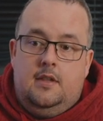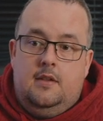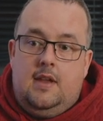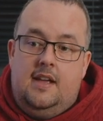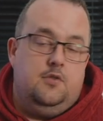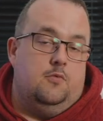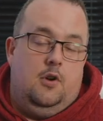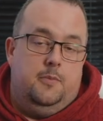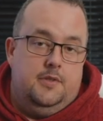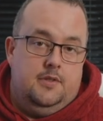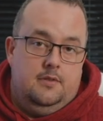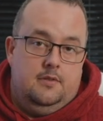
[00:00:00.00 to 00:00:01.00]
Andrew
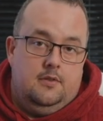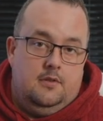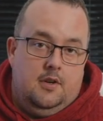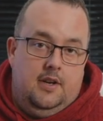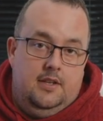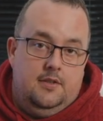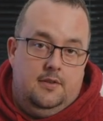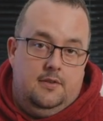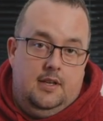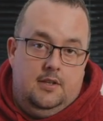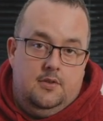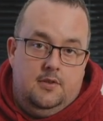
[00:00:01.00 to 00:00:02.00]
Robertson got
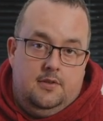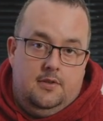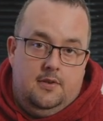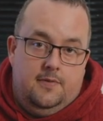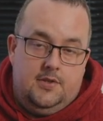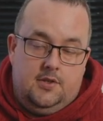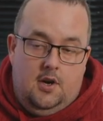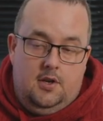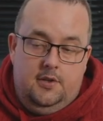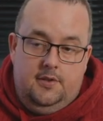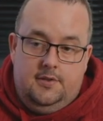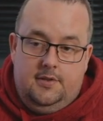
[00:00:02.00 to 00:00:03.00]
injured for
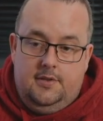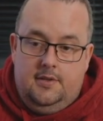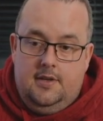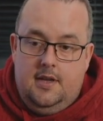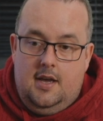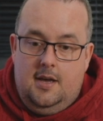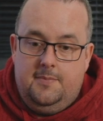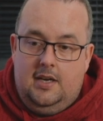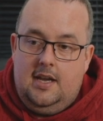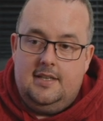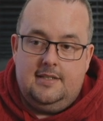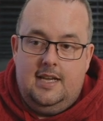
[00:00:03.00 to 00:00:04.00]
Scotland the
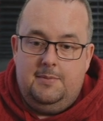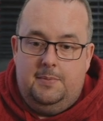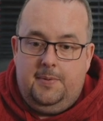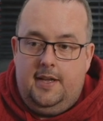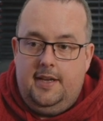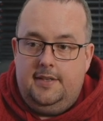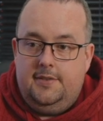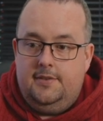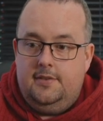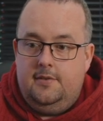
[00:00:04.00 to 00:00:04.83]
last game he played.